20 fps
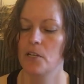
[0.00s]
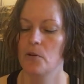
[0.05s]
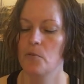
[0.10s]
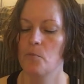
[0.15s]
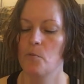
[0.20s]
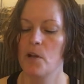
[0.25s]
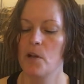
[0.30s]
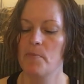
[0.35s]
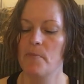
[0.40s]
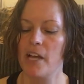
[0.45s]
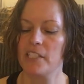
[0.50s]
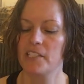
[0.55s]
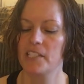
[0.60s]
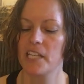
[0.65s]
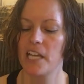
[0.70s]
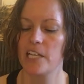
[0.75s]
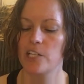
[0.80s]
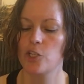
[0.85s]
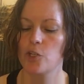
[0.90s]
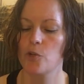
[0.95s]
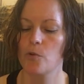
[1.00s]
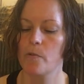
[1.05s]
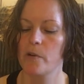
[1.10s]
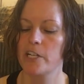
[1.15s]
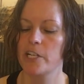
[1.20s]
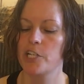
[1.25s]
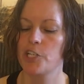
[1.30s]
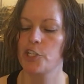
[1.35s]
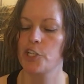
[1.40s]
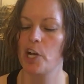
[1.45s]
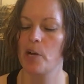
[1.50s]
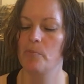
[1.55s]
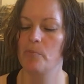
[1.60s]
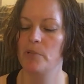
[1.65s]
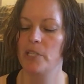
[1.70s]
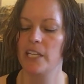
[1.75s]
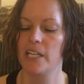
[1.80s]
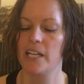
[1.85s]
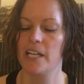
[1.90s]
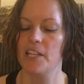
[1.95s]
when my sanctuary shall
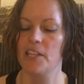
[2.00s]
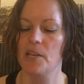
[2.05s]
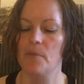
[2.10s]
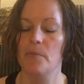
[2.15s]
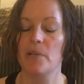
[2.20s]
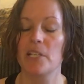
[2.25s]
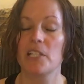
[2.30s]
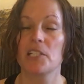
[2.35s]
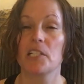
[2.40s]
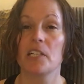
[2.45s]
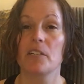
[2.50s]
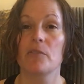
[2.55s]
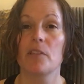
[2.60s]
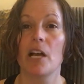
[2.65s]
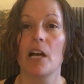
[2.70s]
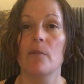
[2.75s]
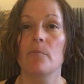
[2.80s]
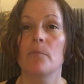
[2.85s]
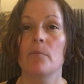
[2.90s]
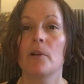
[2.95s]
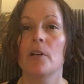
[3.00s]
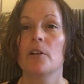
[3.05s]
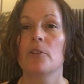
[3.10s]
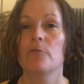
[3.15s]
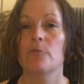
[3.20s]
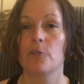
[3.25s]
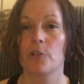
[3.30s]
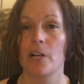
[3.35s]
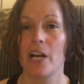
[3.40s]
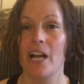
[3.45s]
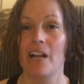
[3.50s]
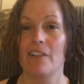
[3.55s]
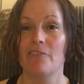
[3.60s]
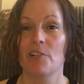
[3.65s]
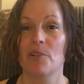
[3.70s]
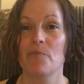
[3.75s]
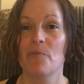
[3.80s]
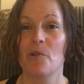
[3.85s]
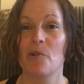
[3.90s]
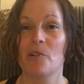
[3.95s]
be in the midst of them
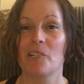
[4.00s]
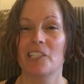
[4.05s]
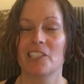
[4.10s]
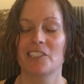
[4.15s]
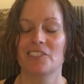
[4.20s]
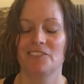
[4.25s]
forevermore.